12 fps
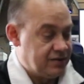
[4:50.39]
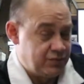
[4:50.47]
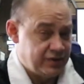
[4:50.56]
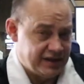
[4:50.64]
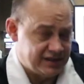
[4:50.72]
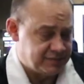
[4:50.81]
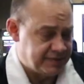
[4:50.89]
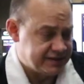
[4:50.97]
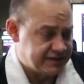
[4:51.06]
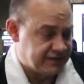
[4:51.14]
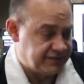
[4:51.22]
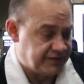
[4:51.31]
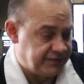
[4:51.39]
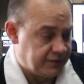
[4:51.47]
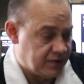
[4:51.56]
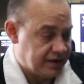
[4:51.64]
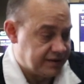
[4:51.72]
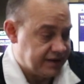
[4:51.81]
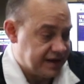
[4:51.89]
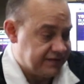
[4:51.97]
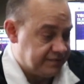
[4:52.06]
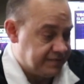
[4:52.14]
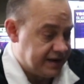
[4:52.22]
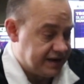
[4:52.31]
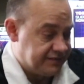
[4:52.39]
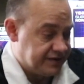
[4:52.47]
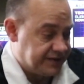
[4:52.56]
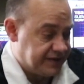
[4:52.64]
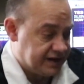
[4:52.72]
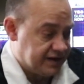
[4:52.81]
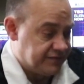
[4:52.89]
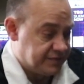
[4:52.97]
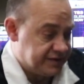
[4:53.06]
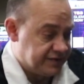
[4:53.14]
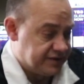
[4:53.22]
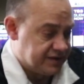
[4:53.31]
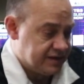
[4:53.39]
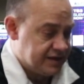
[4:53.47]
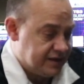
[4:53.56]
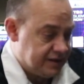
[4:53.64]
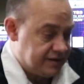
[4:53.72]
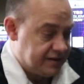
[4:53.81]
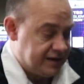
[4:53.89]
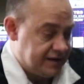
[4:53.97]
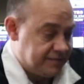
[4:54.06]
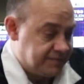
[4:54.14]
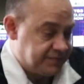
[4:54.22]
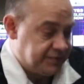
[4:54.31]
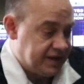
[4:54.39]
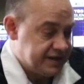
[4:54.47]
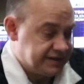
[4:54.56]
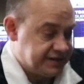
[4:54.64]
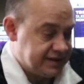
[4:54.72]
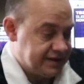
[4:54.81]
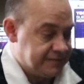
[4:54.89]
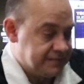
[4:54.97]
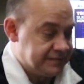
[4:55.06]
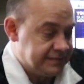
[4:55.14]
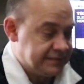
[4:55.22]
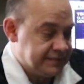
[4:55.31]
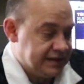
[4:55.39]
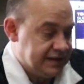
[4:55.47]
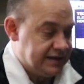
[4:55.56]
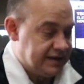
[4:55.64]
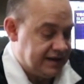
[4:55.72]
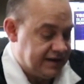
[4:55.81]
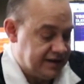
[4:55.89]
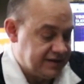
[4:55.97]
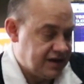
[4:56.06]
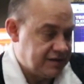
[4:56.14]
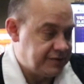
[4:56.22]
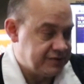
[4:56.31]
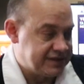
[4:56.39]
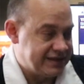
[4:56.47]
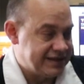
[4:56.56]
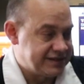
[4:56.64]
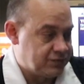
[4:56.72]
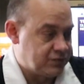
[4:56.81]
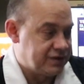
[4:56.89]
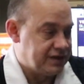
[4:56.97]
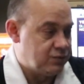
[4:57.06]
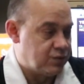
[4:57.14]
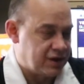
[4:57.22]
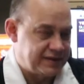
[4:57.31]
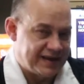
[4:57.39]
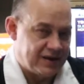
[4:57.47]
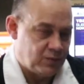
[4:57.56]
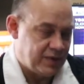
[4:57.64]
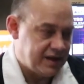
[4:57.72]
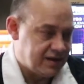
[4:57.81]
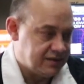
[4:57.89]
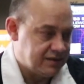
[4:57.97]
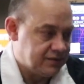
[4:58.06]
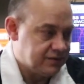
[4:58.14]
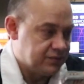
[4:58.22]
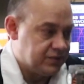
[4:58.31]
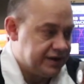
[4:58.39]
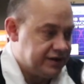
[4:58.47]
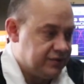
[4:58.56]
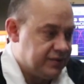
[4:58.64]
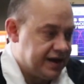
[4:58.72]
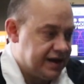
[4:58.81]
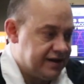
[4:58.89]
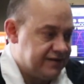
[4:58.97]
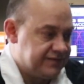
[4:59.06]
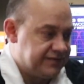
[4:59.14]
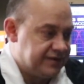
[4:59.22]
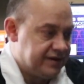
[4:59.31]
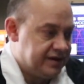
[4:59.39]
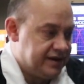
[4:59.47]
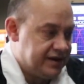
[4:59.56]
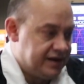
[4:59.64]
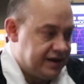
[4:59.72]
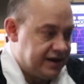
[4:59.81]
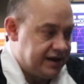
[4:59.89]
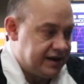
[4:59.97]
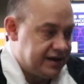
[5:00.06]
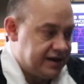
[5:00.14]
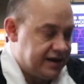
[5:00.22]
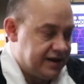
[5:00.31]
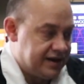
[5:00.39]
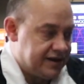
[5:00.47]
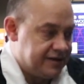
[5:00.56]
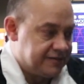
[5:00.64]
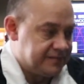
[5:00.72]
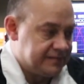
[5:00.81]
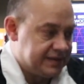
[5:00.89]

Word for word: really expensive if you want to have it made out of a thick enough material. Plus, a lot of people say it doesn't really work that well when you have a